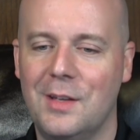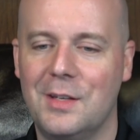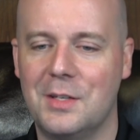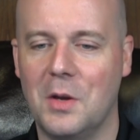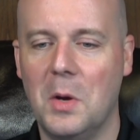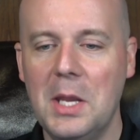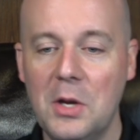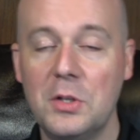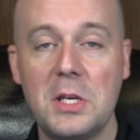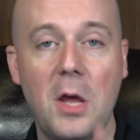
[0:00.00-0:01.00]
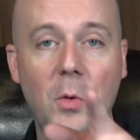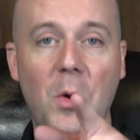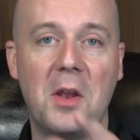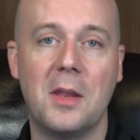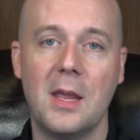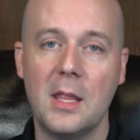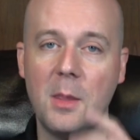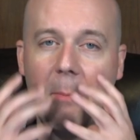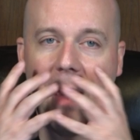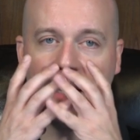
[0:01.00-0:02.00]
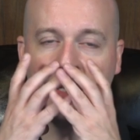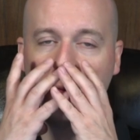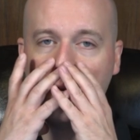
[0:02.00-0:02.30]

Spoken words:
So here's another one. The mask